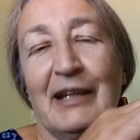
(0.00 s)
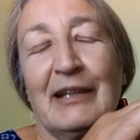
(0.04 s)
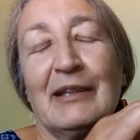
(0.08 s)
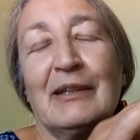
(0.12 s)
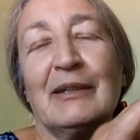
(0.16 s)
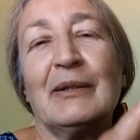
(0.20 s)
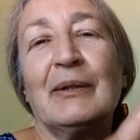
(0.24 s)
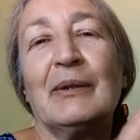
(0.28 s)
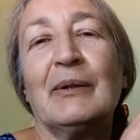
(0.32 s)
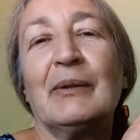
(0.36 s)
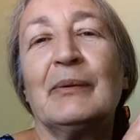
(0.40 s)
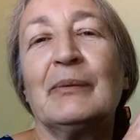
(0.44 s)

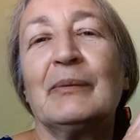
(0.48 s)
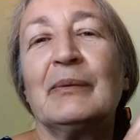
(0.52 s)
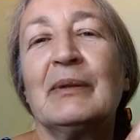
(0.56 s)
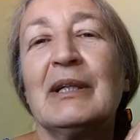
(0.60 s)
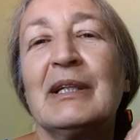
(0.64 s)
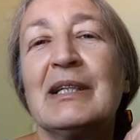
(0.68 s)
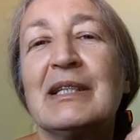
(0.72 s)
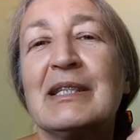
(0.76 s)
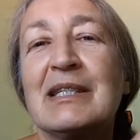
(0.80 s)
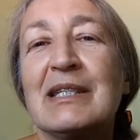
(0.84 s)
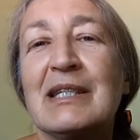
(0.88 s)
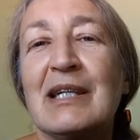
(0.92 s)
and
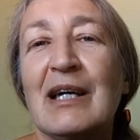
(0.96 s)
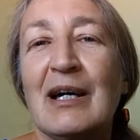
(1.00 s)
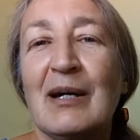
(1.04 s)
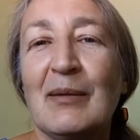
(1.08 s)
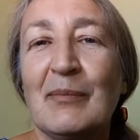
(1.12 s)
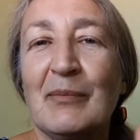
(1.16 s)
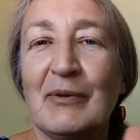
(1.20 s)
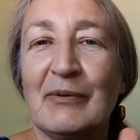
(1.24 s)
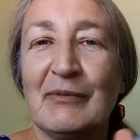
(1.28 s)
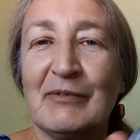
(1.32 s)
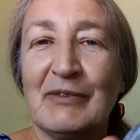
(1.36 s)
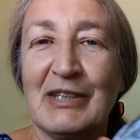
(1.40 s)
only
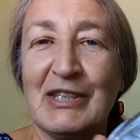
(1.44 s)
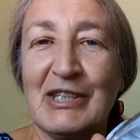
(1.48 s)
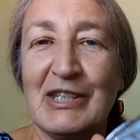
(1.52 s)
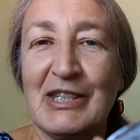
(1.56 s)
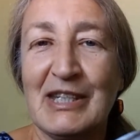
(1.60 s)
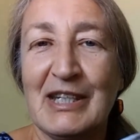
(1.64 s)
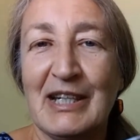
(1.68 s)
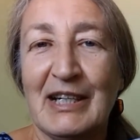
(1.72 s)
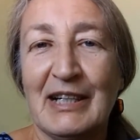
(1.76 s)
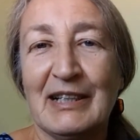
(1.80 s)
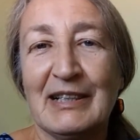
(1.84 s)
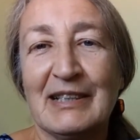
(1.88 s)
some of
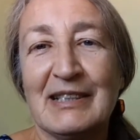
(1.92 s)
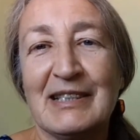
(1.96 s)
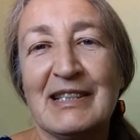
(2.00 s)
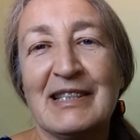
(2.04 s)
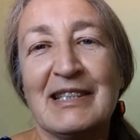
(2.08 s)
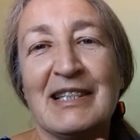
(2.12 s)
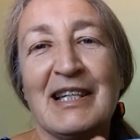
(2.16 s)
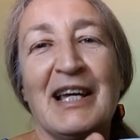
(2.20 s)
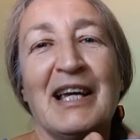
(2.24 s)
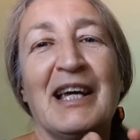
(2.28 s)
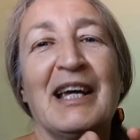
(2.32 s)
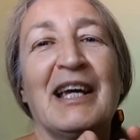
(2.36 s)
the
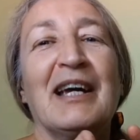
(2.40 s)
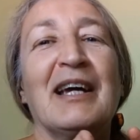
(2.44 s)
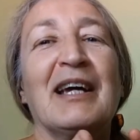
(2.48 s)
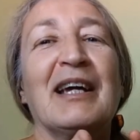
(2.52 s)
shells